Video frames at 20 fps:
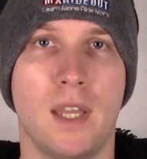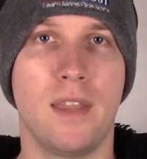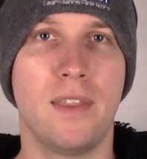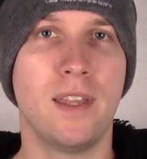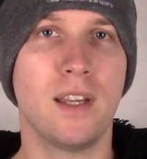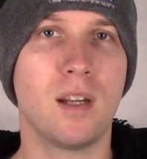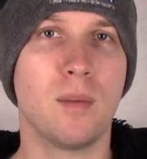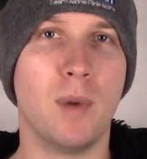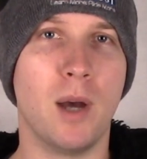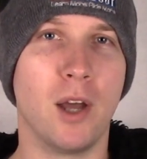
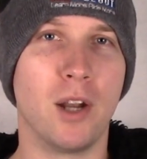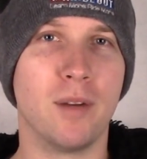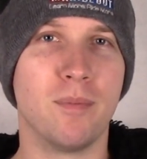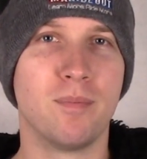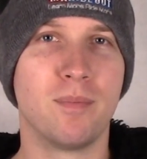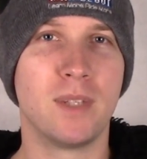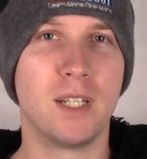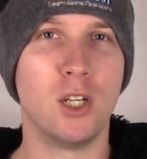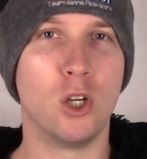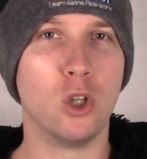Think about it.
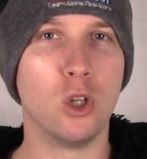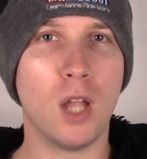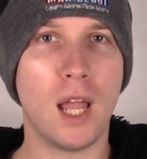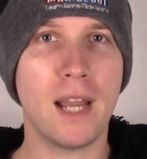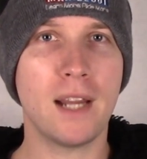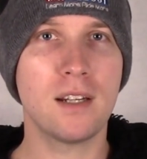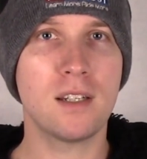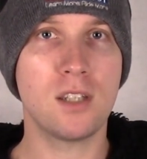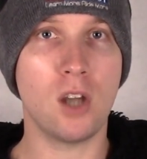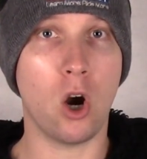Your
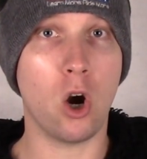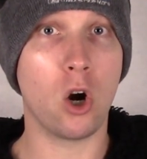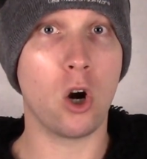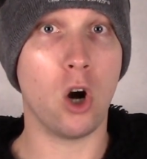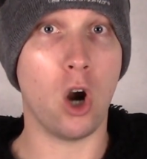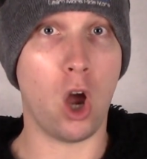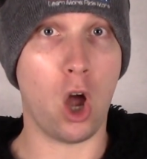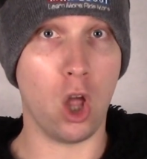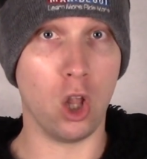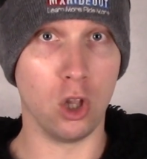legs
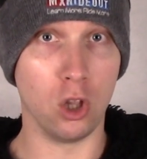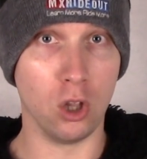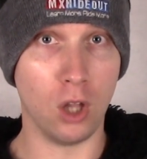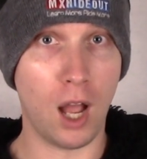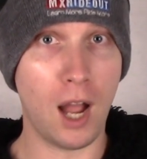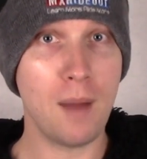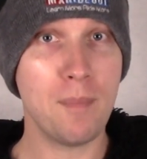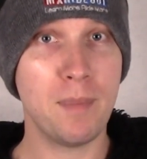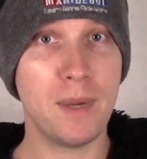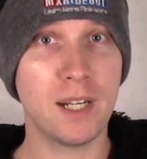are a
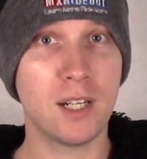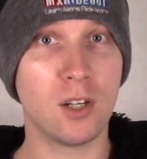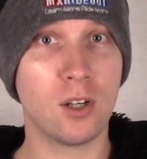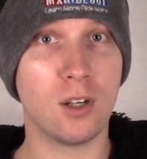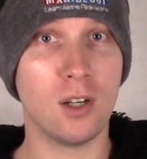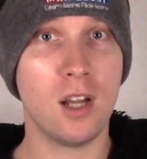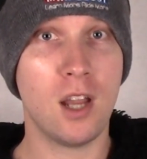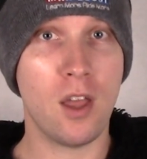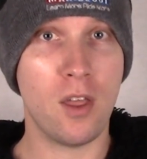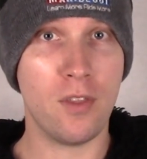lot
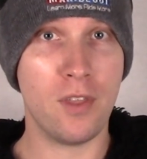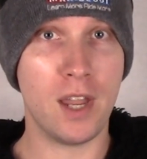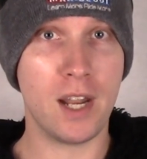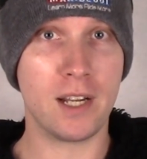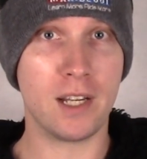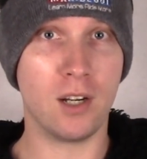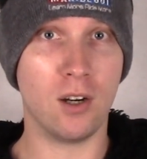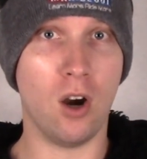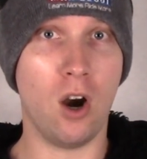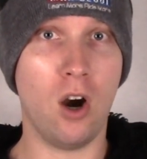bigger
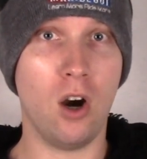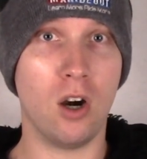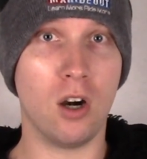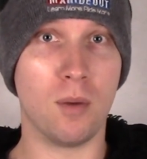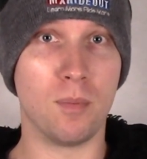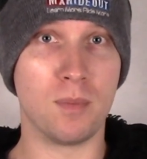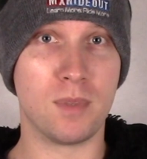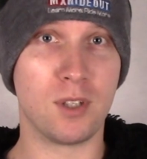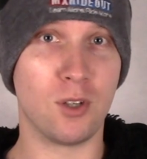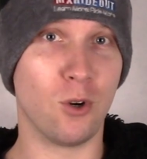than your
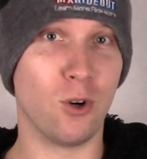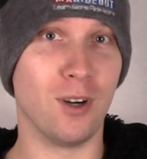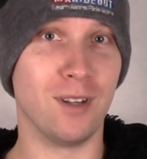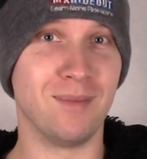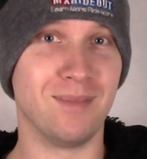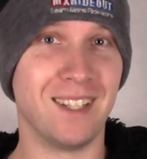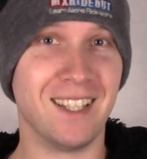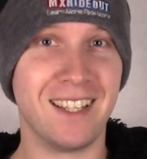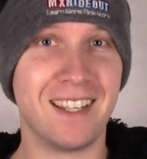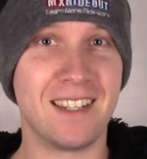arms, or
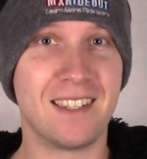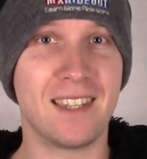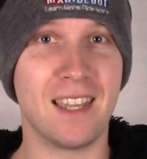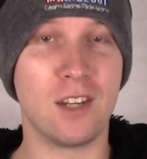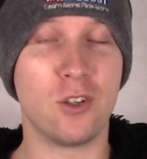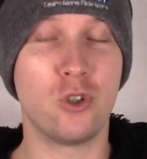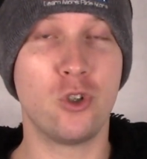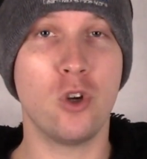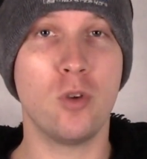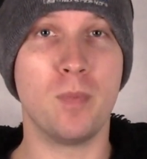at least they
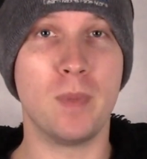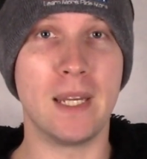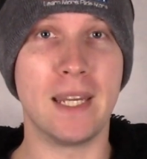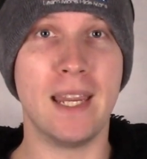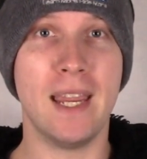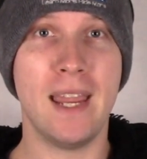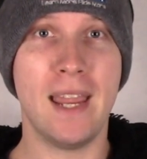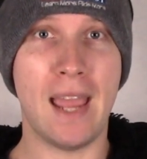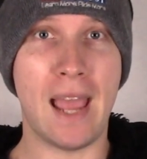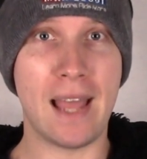should
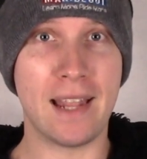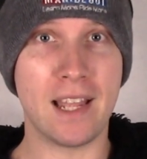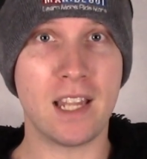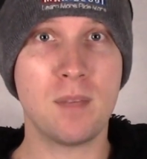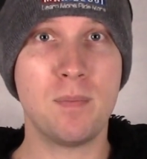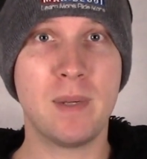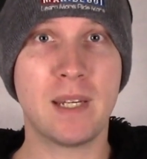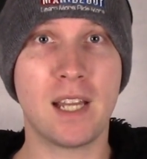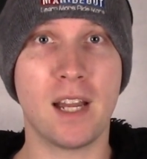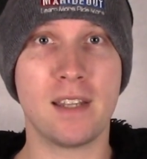be, and
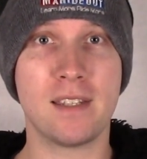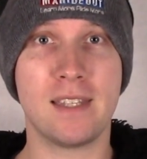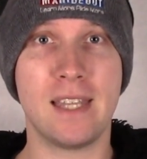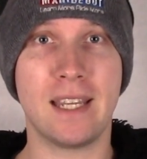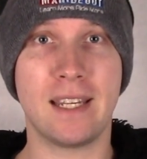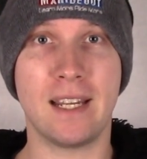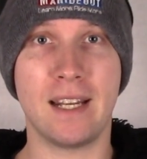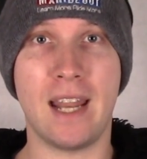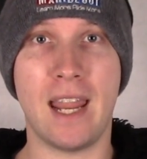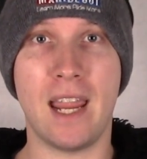that's because
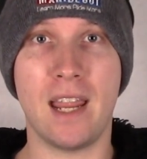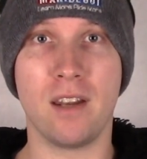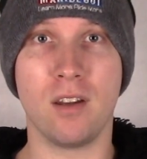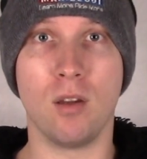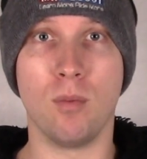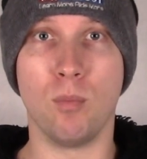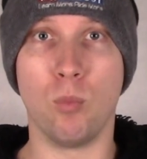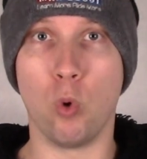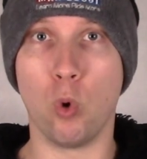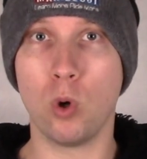they can
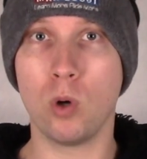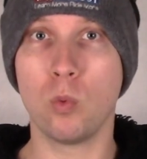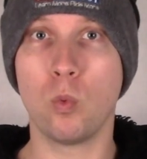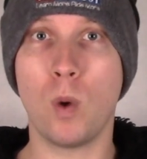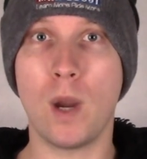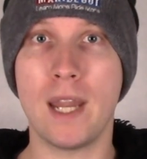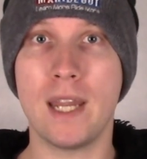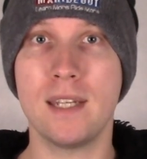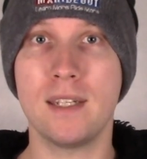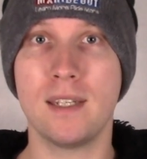handle more
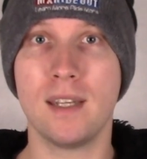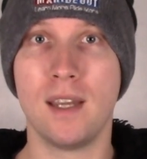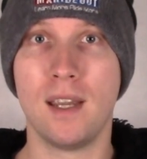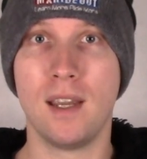weight,